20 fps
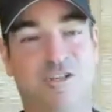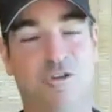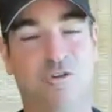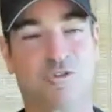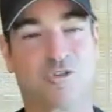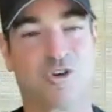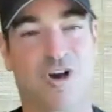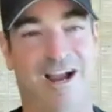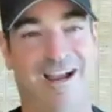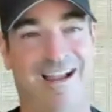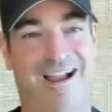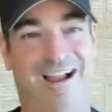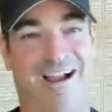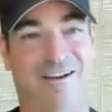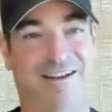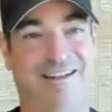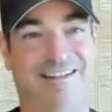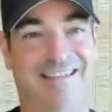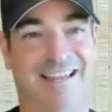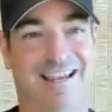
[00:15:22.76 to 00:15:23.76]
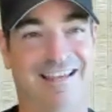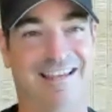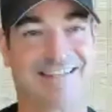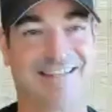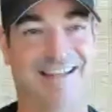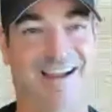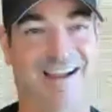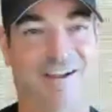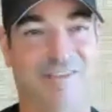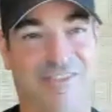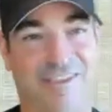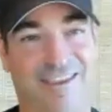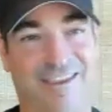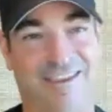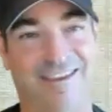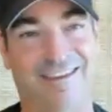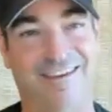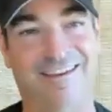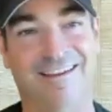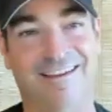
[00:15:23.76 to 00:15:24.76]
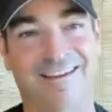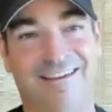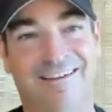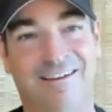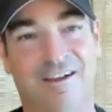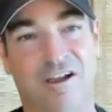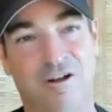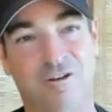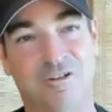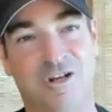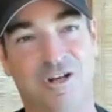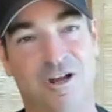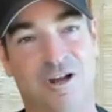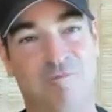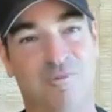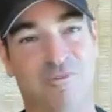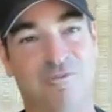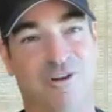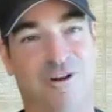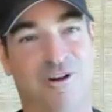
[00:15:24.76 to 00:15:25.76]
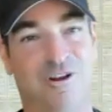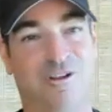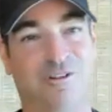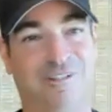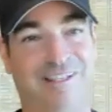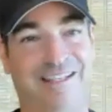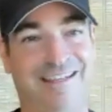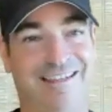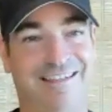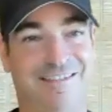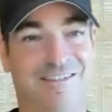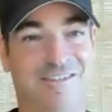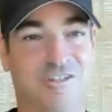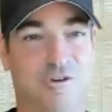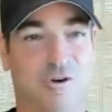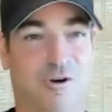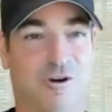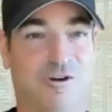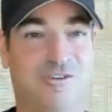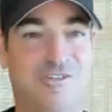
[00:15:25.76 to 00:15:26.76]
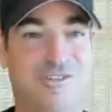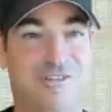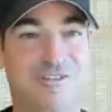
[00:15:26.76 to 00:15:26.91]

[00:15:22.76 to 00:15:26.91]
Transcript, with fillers: try out and test out the Ojo Movoto lead source? Yeah,